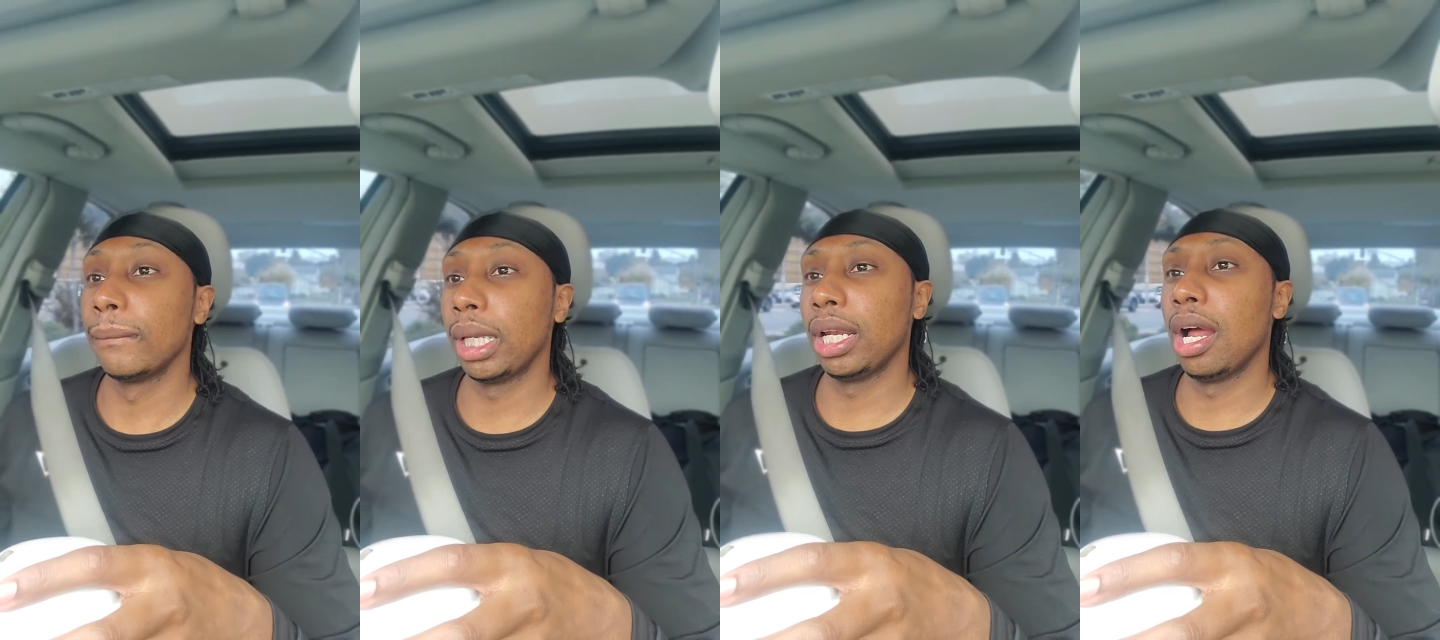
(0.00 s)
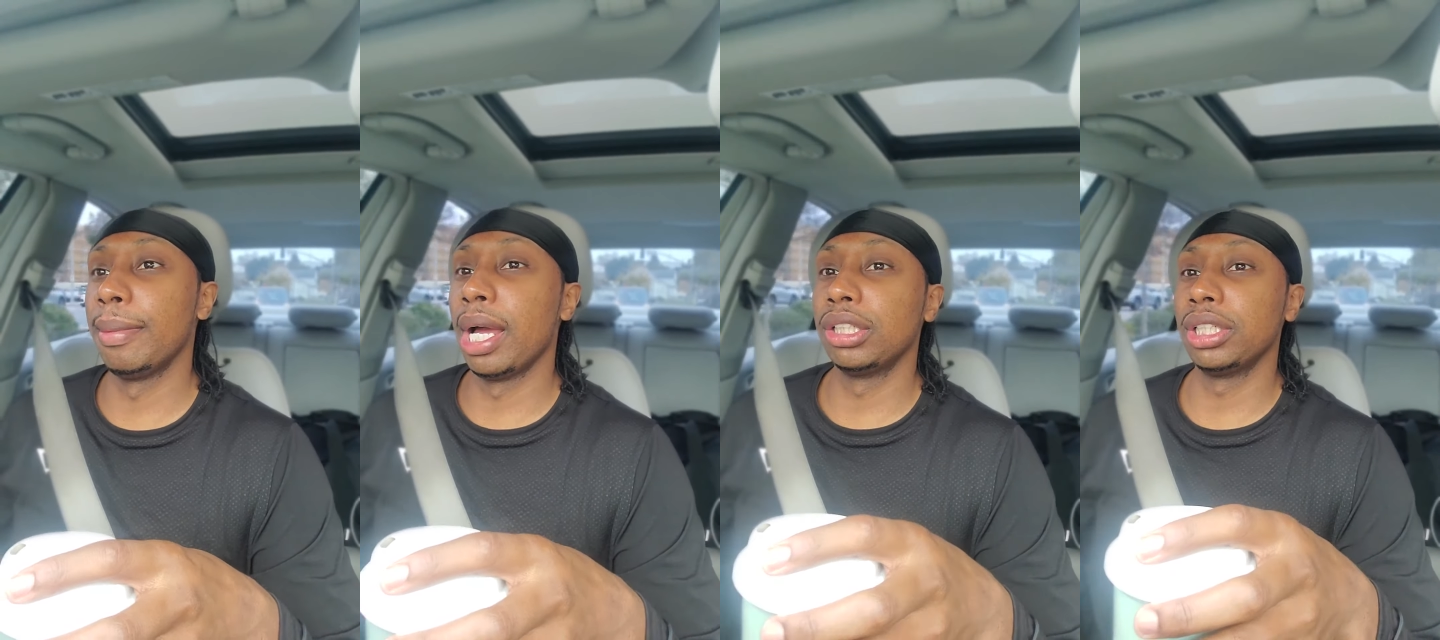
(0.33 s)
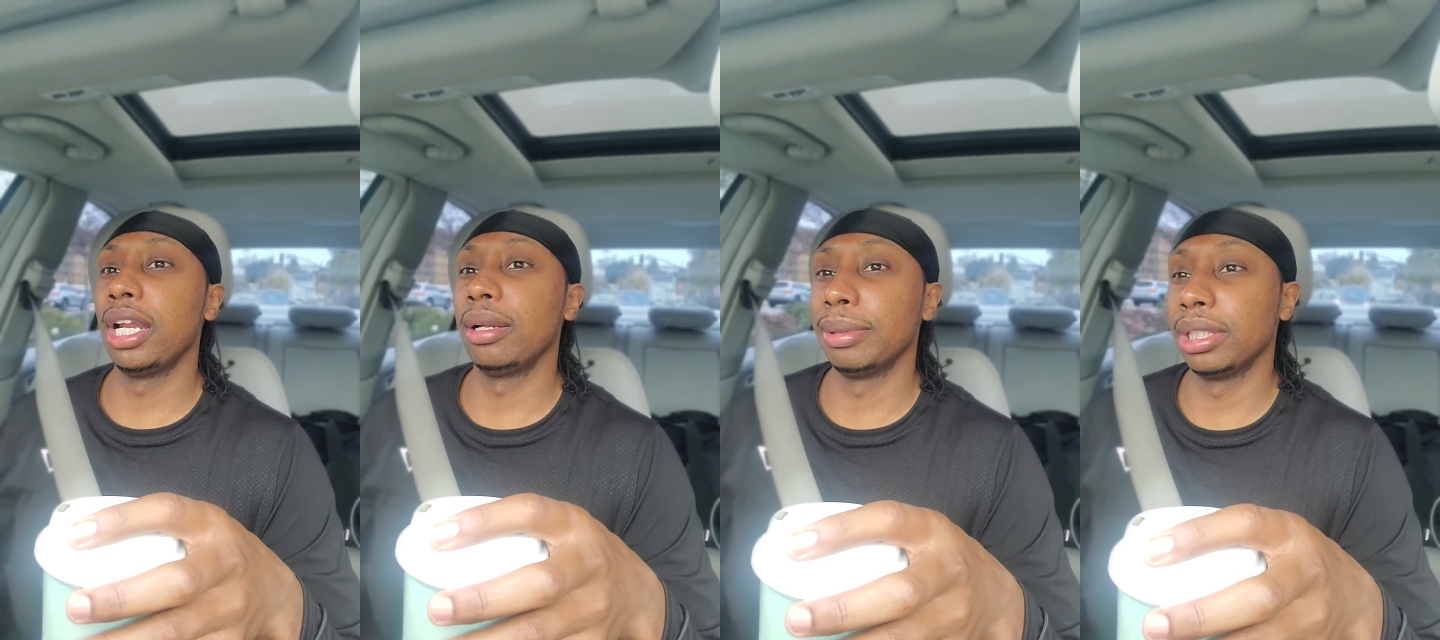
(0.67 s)
And I'm not
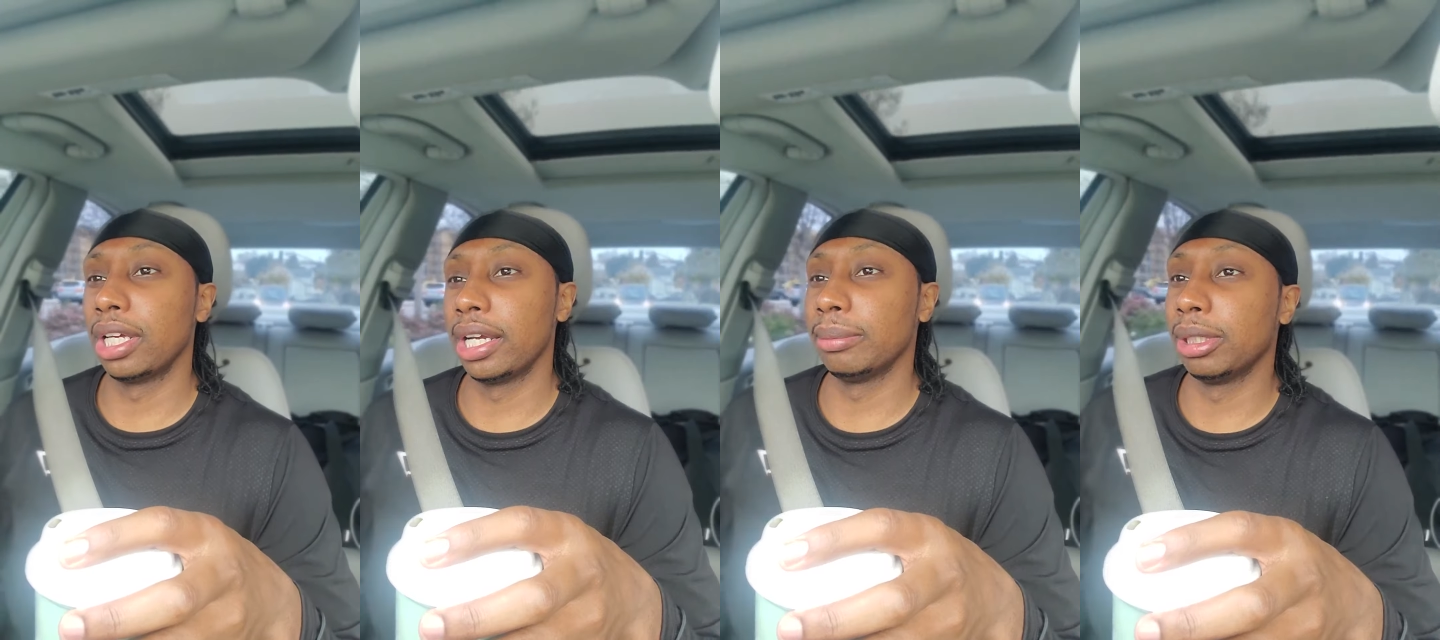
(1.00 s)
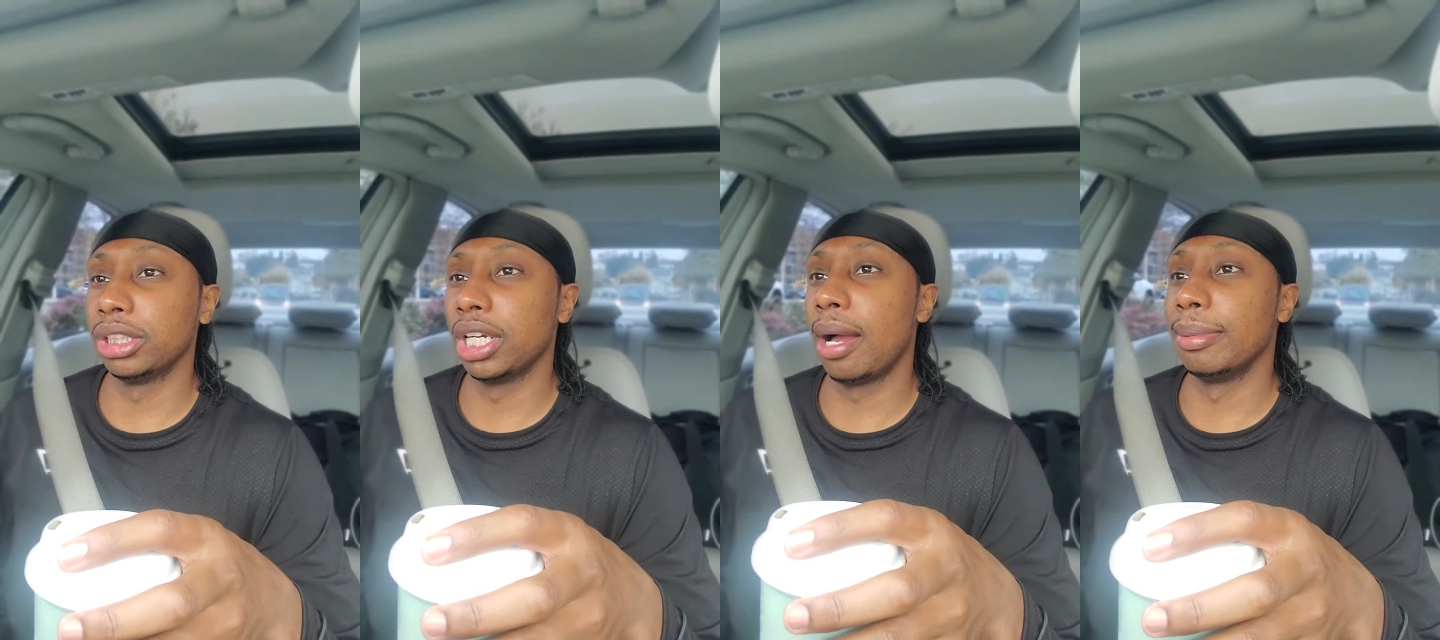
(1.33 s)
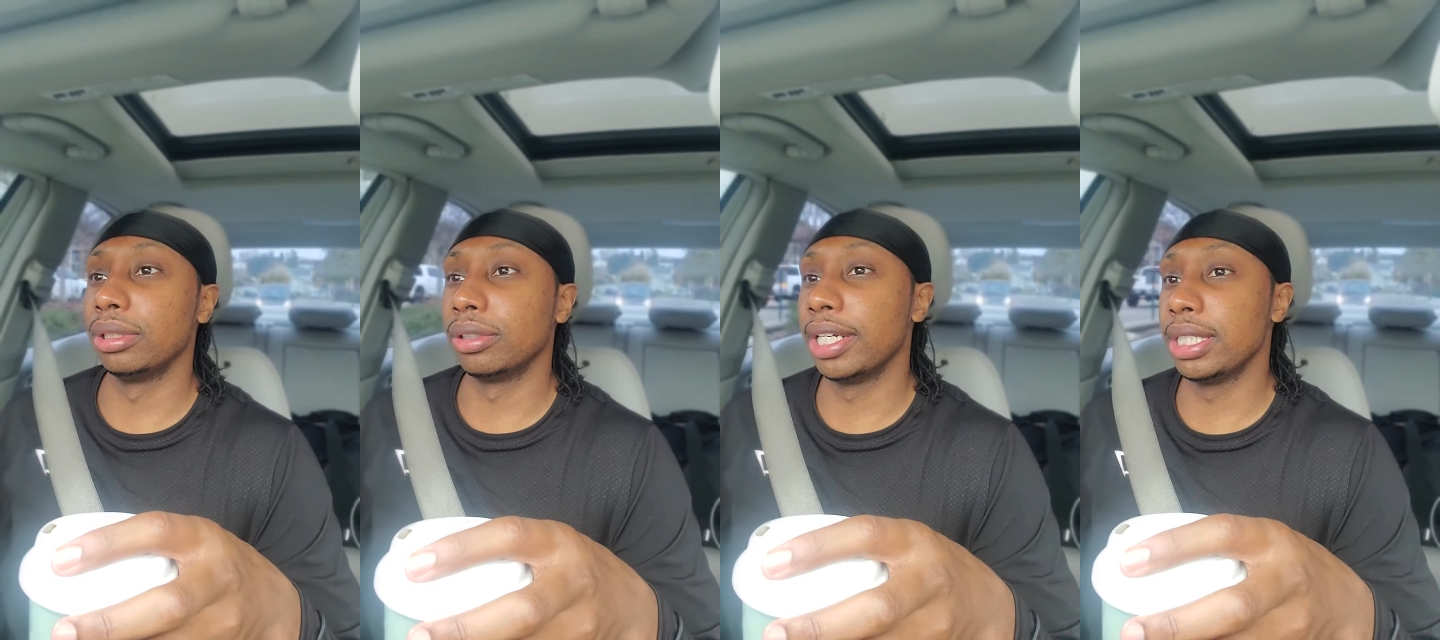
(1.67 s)
trying to be like my job
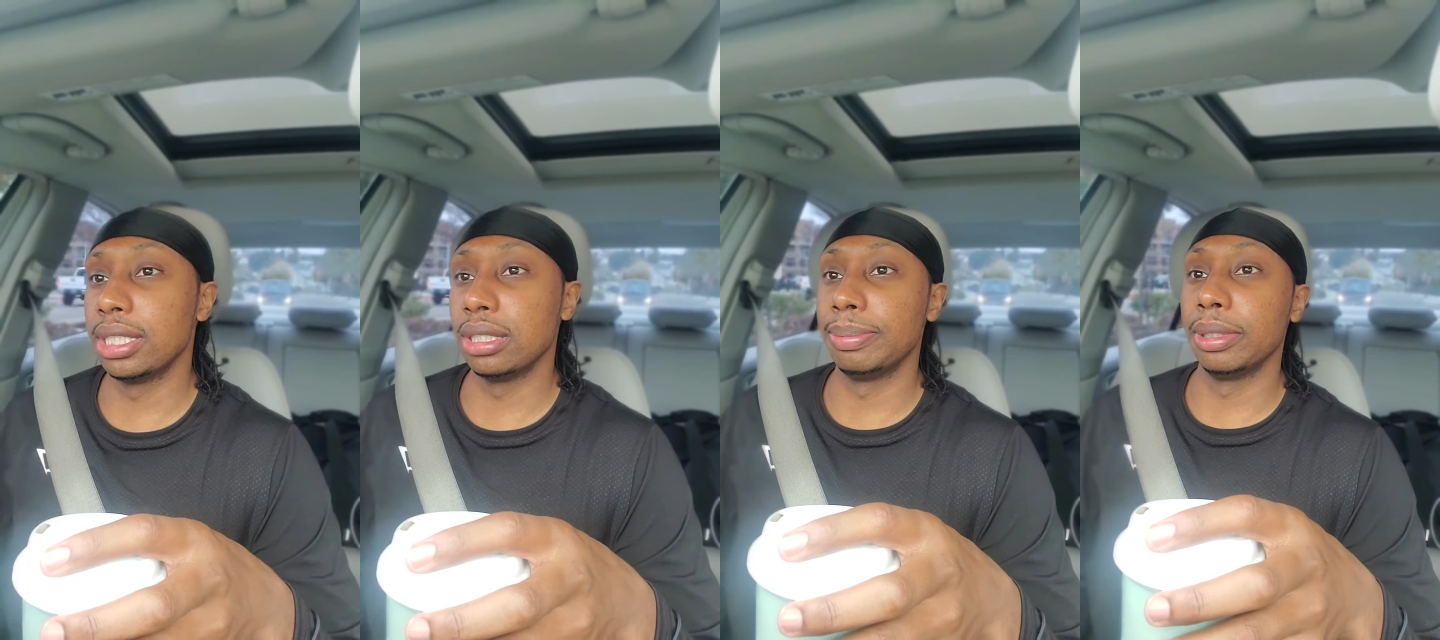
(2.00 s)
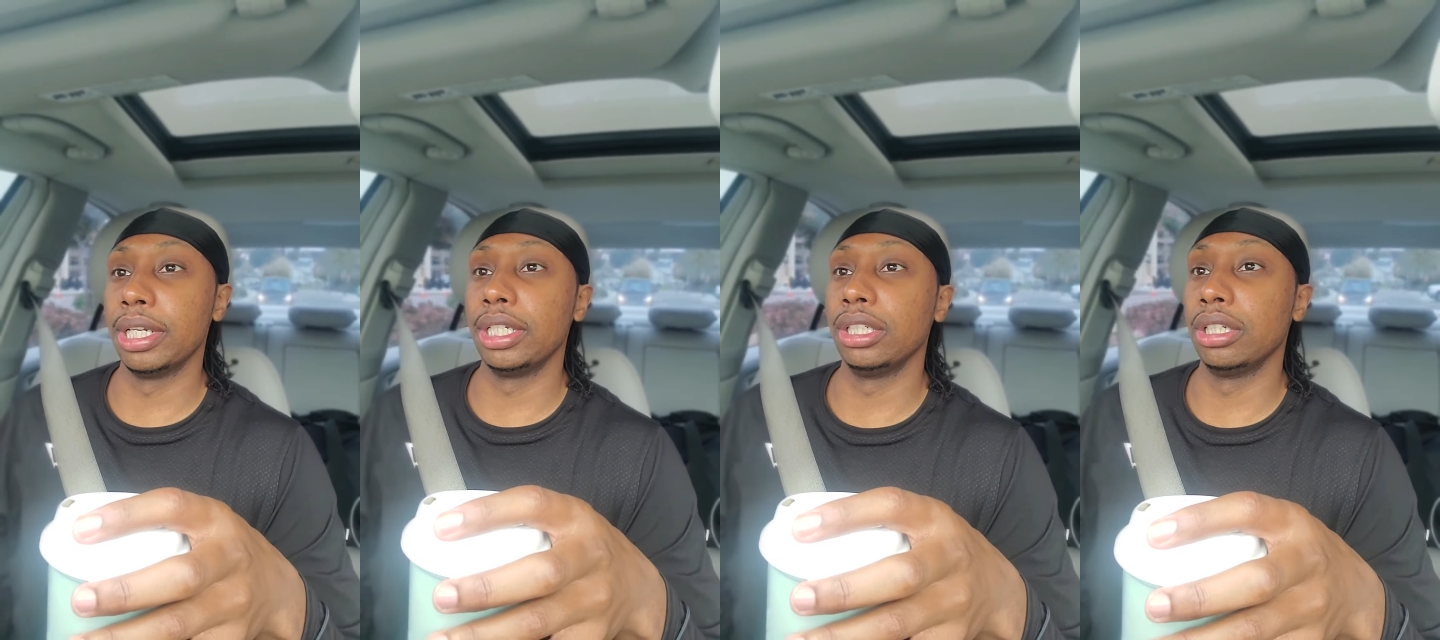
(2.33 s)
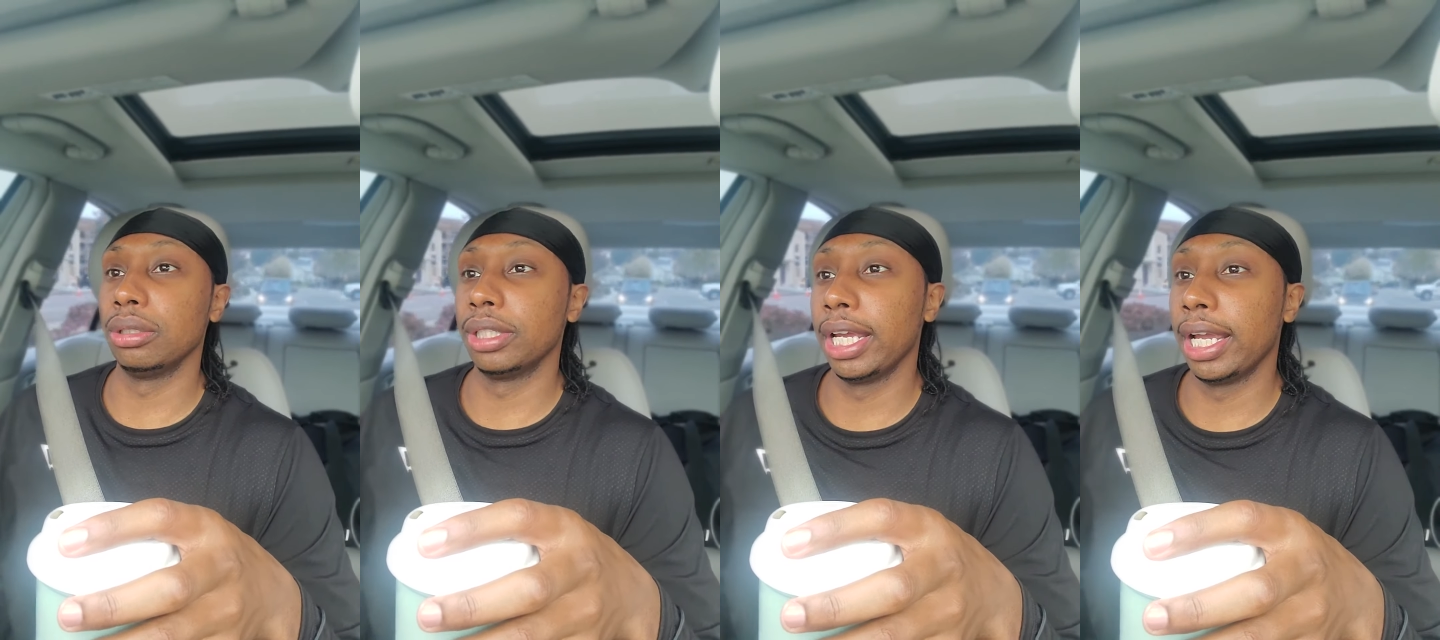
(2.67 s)
is racist, but you
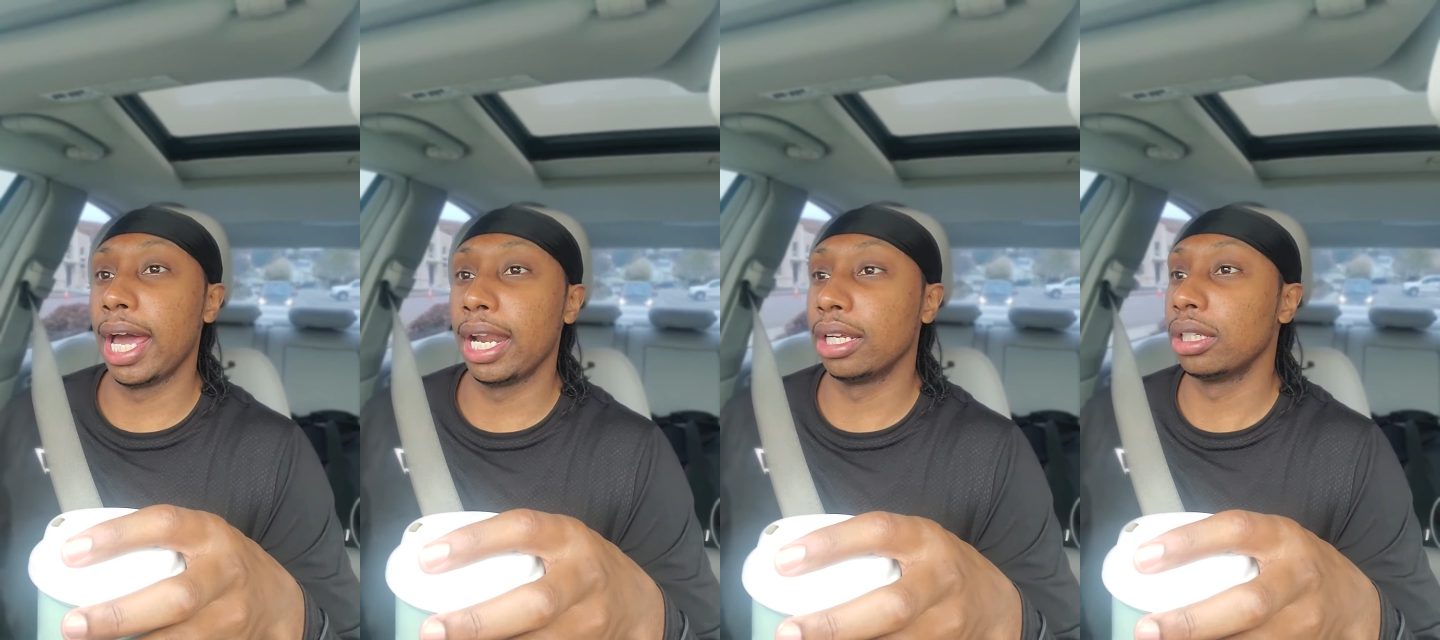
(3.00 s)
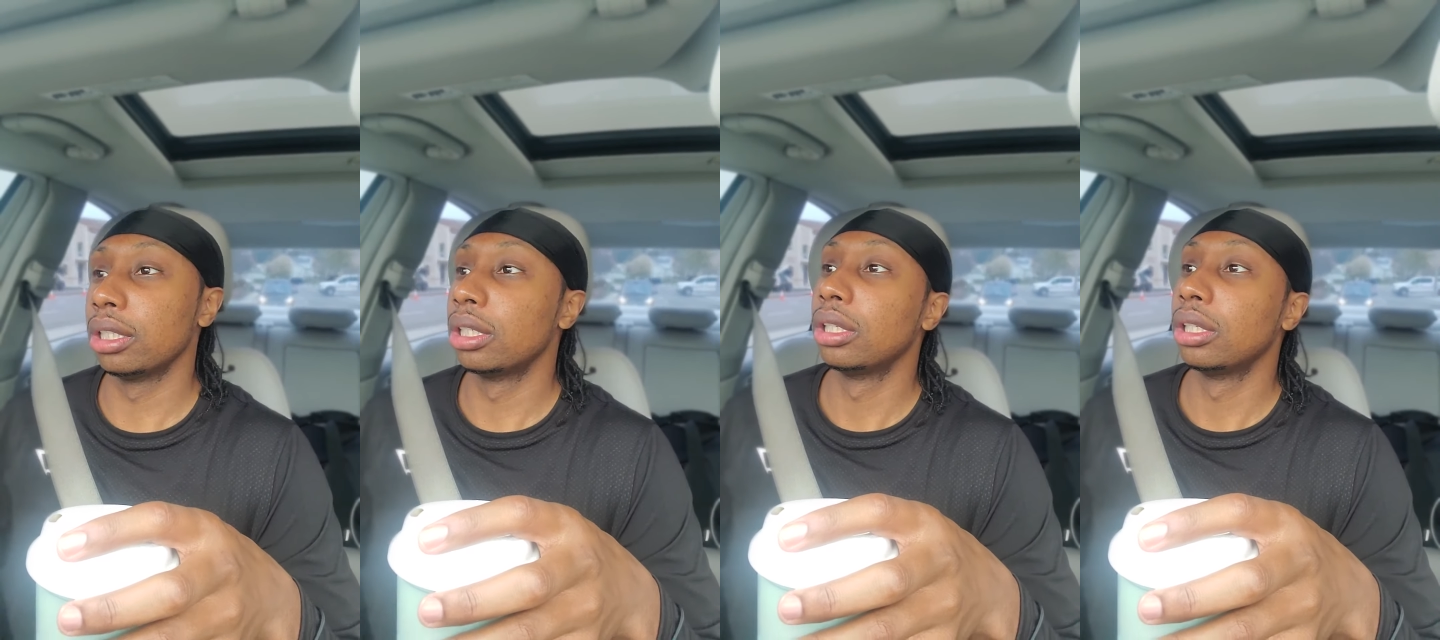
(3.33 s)
know they gotta